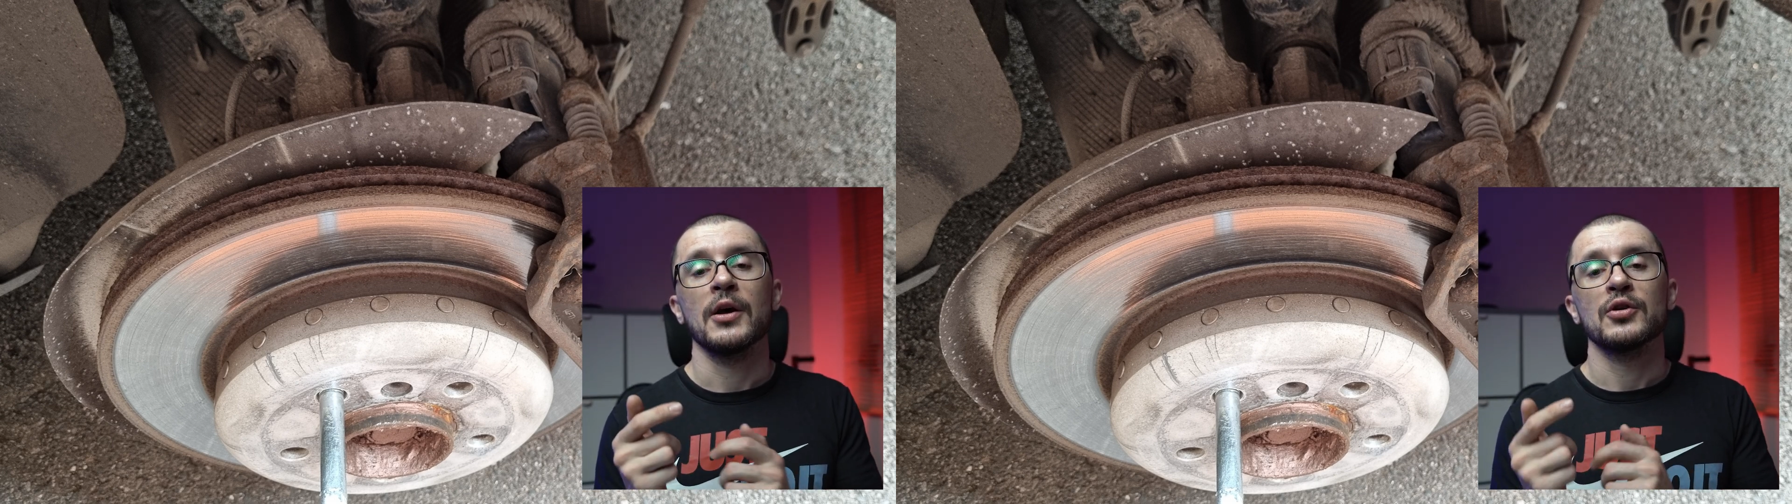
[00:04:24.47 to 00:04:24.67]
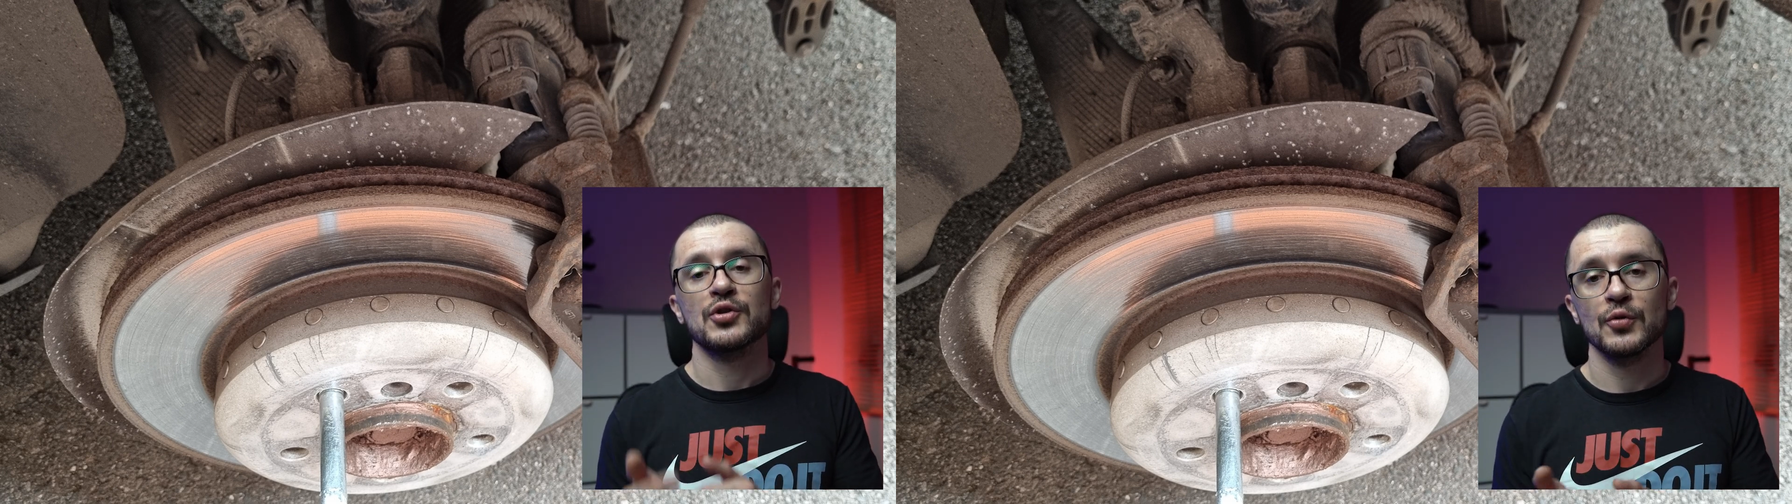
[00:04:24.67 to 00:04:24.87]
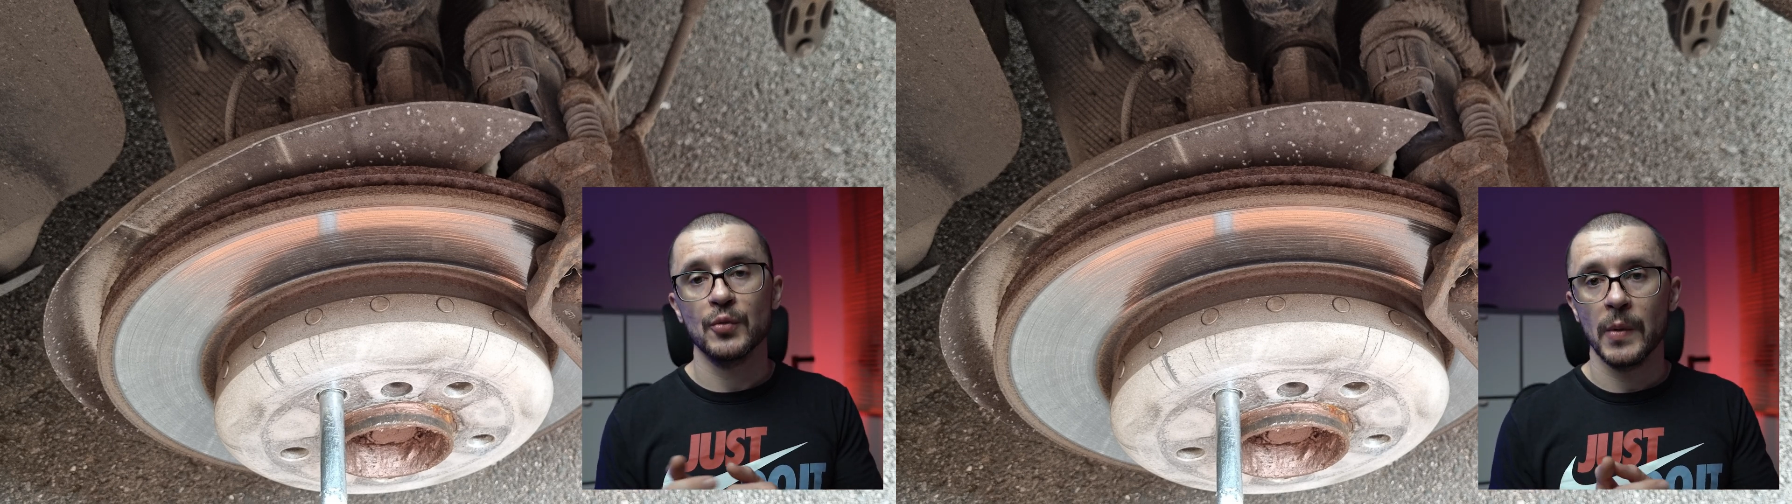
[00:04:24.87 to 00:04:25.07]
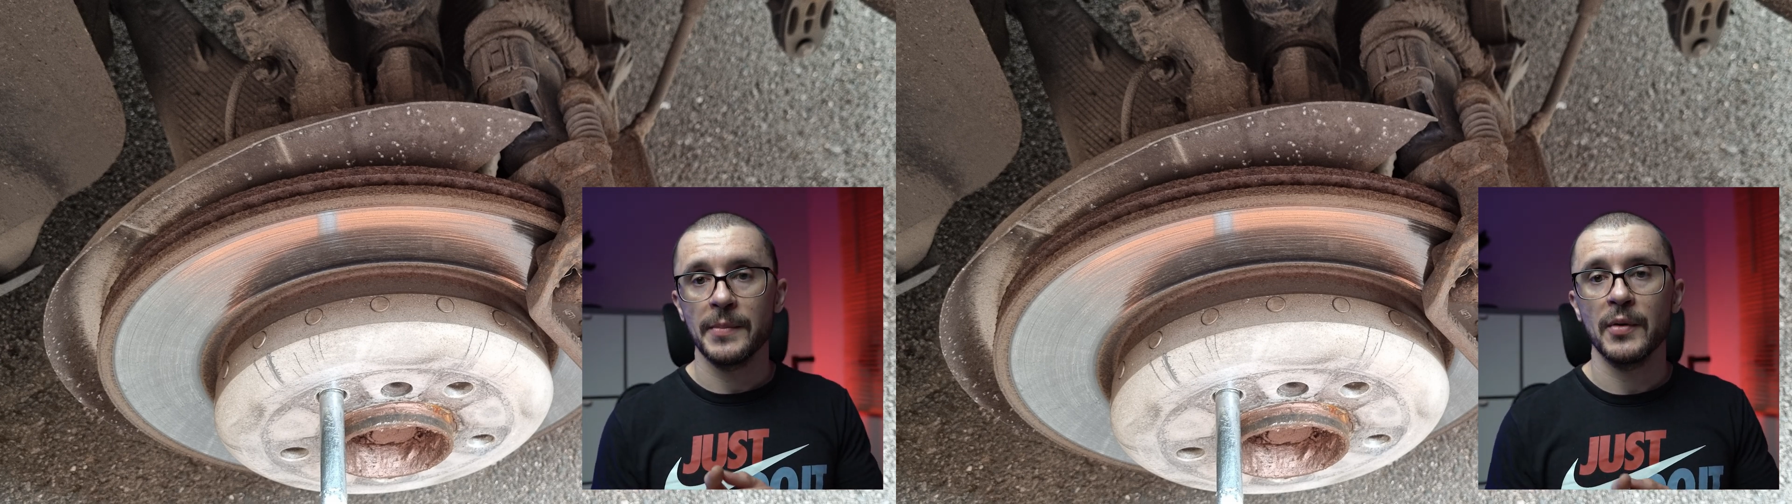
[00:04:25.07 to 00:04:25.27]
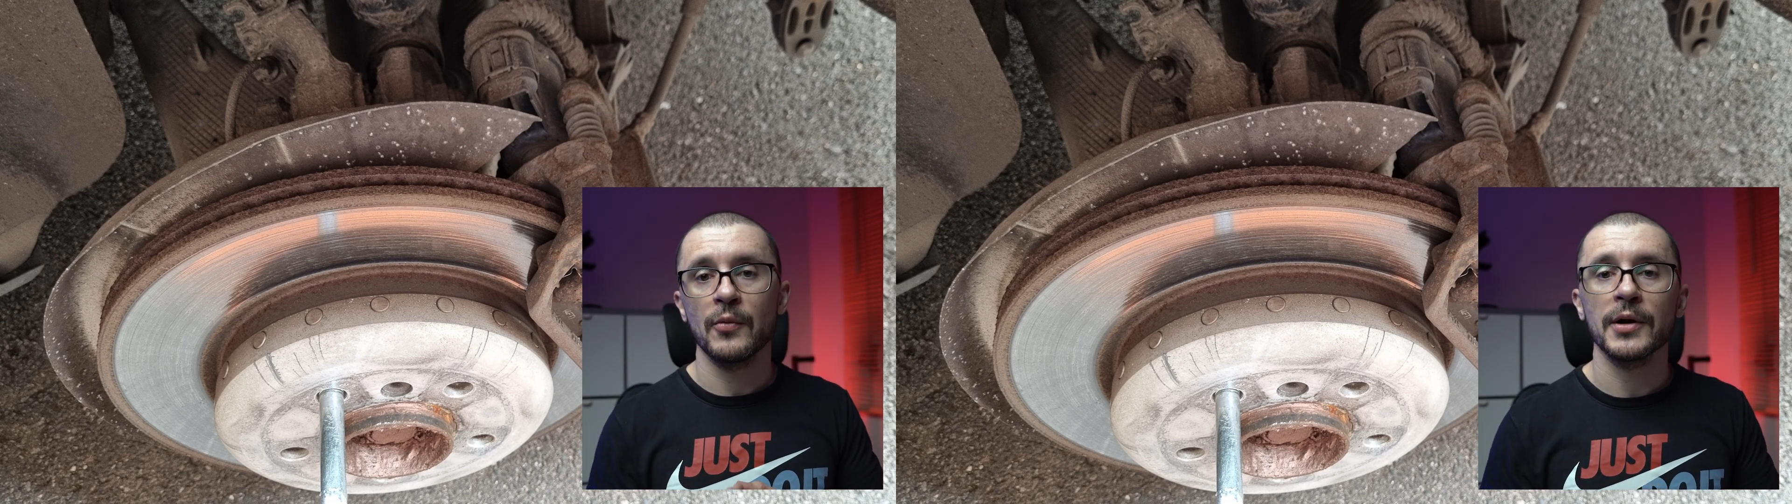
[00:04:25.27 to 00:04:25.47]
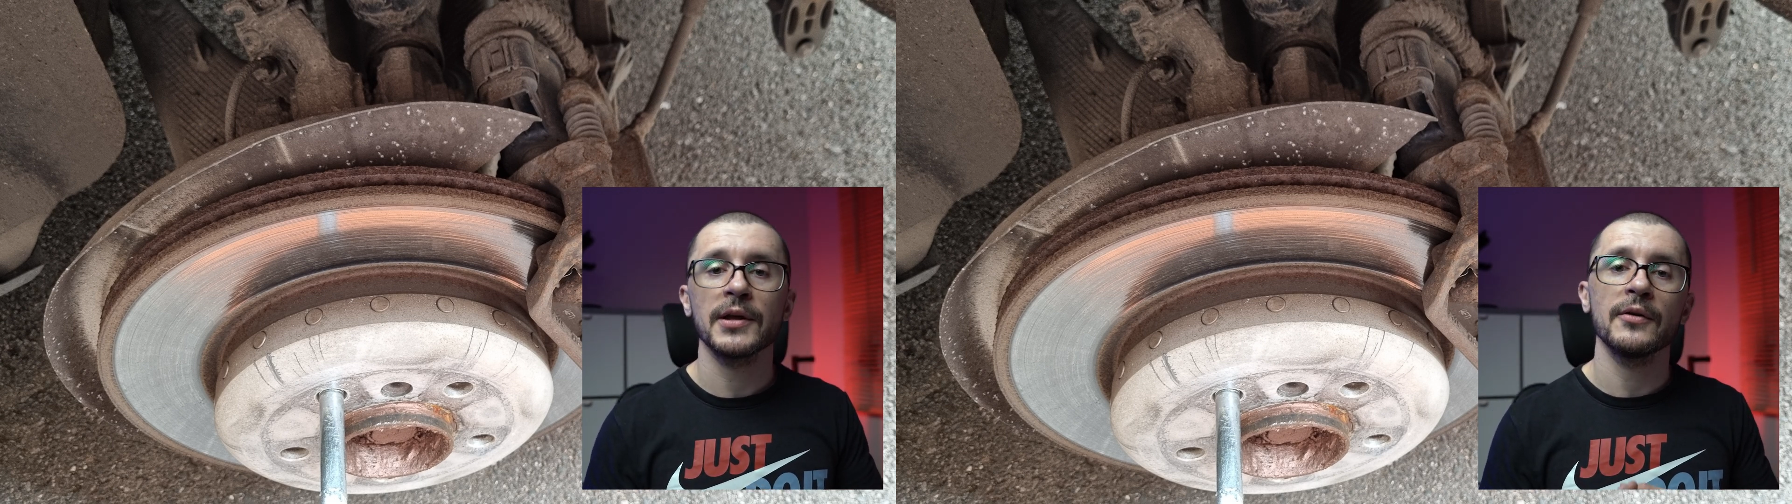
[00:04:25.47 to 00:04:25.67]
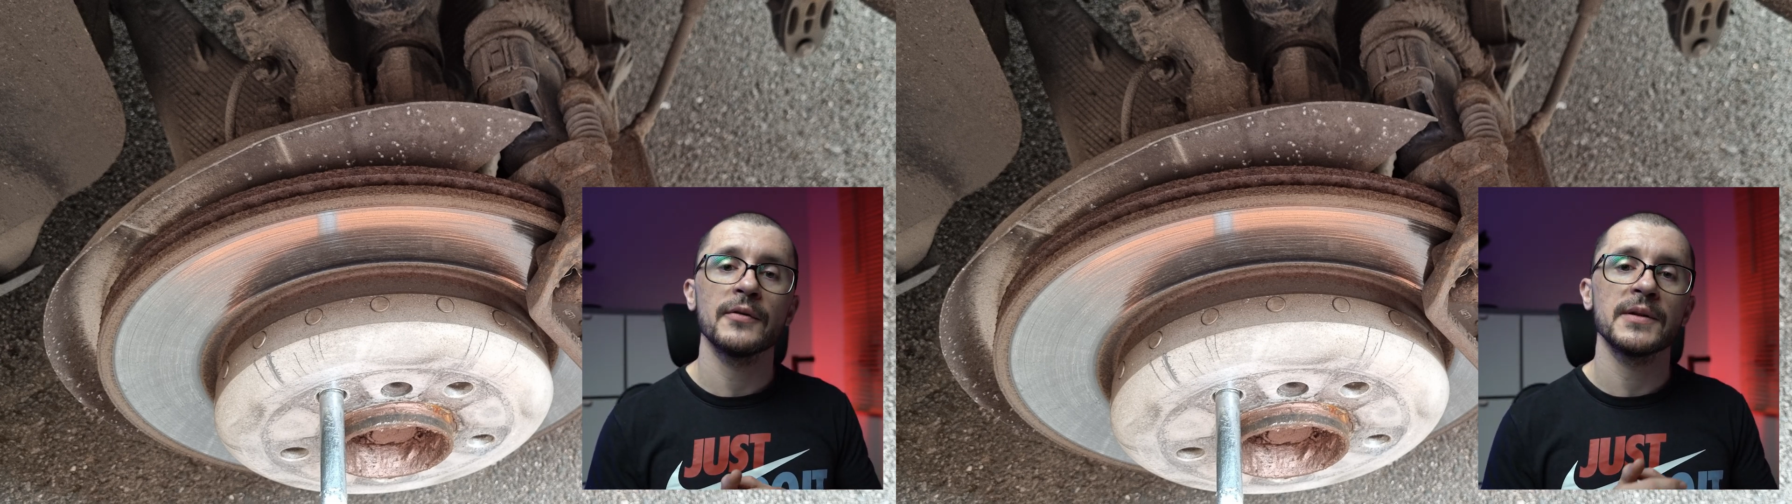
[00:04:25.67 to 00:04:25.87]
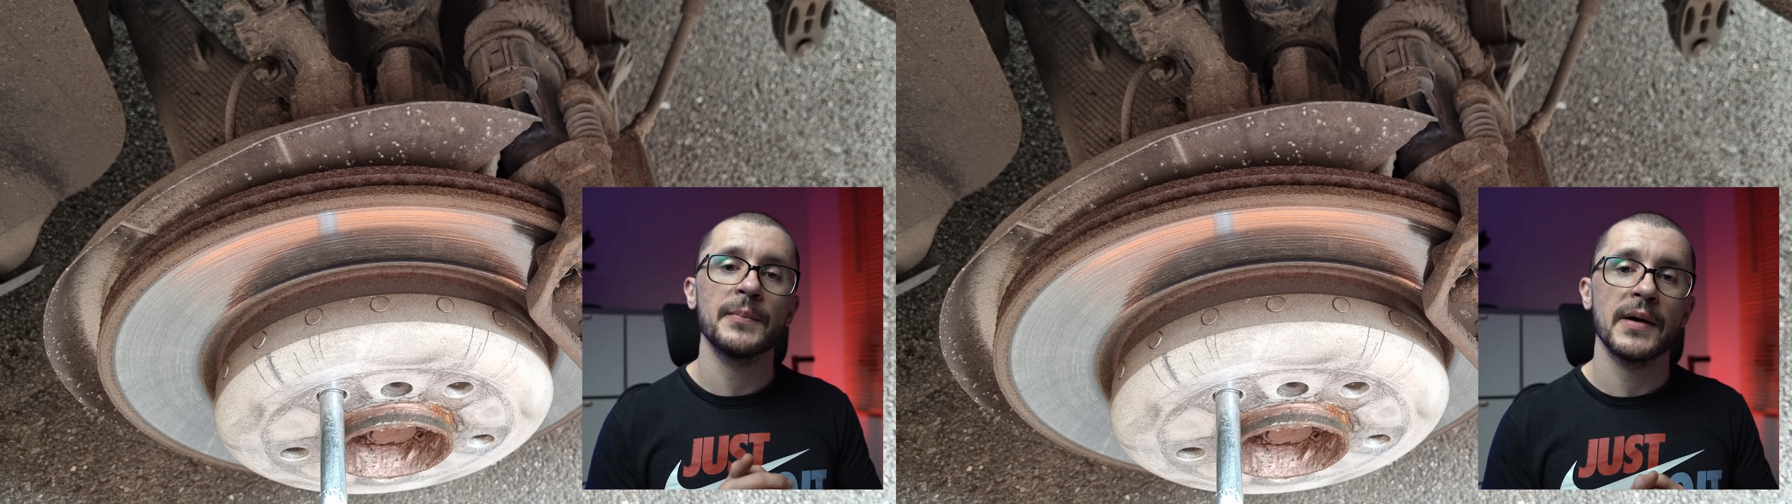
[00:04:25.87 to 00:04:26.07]
Should we be working
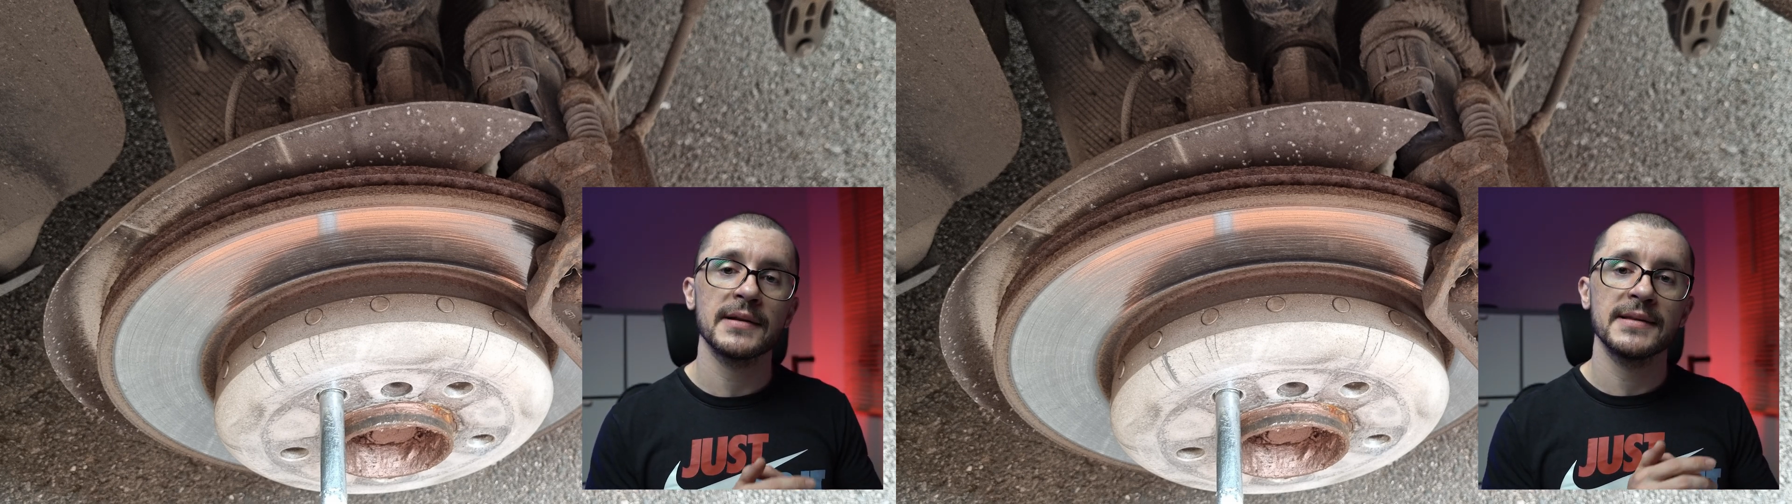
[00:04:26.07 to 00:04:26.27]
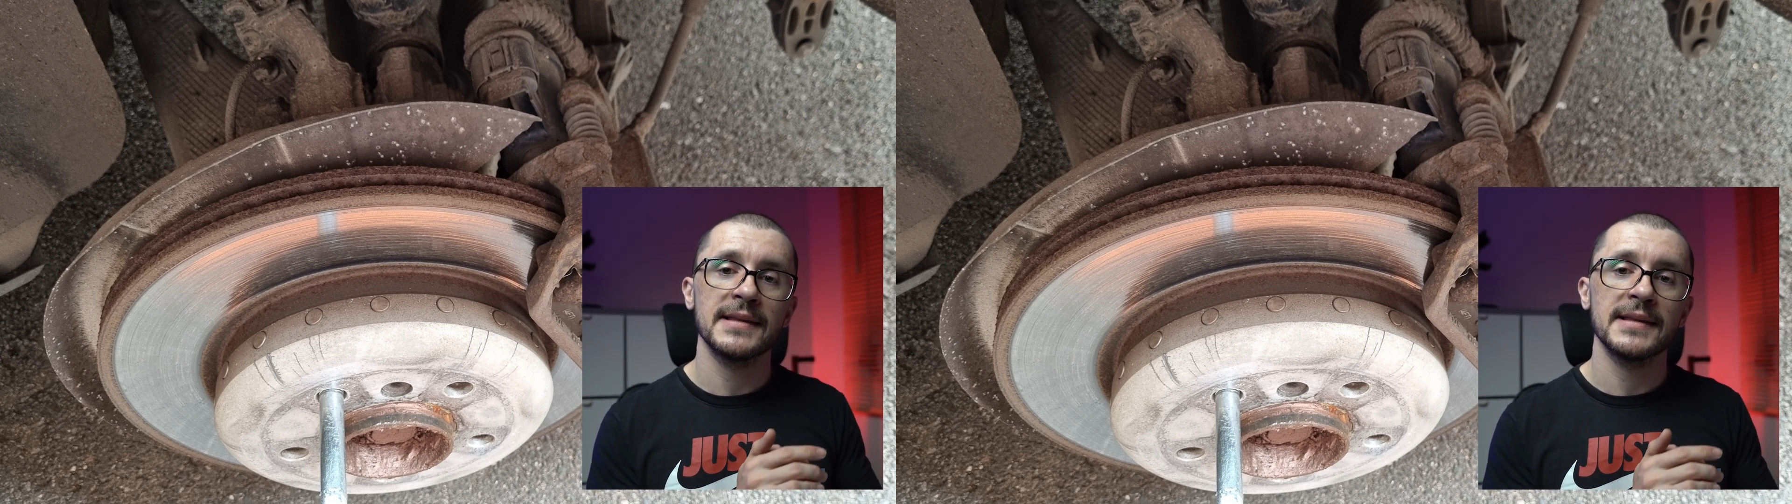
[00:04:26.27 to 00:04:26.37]
on the part